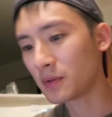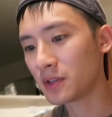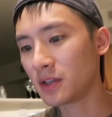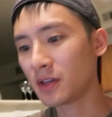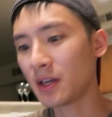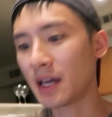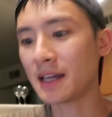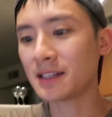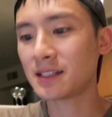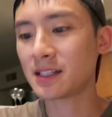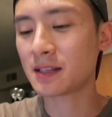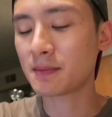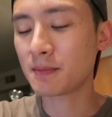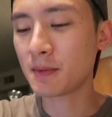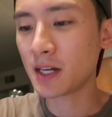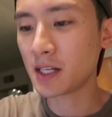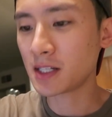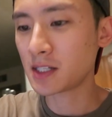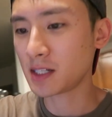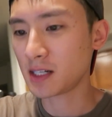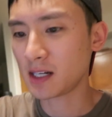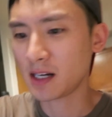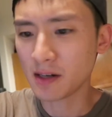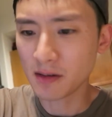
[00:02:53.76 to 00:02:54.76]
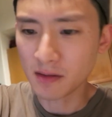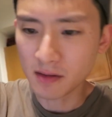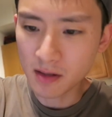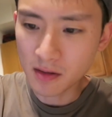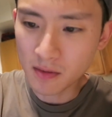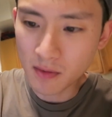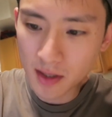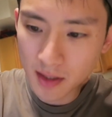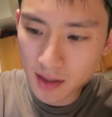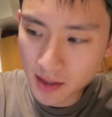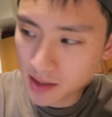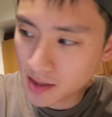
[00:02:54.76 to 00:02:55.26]
with you guys as much. I don't know
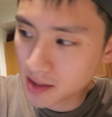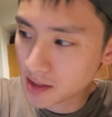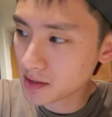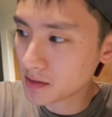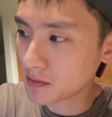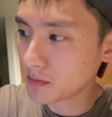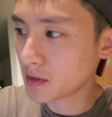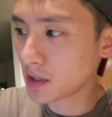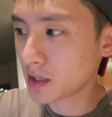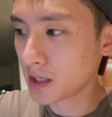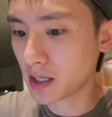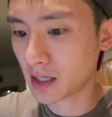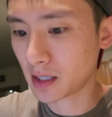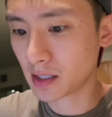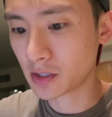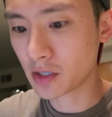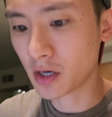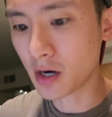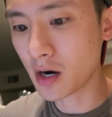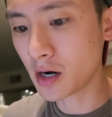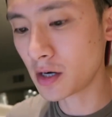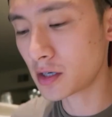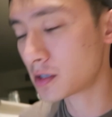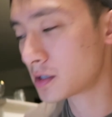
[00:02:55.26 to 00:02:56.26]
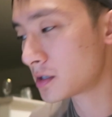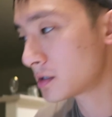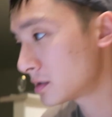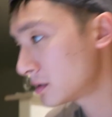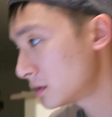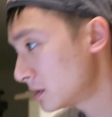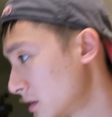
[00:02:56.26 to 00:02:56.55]
why this isn't working. Charge,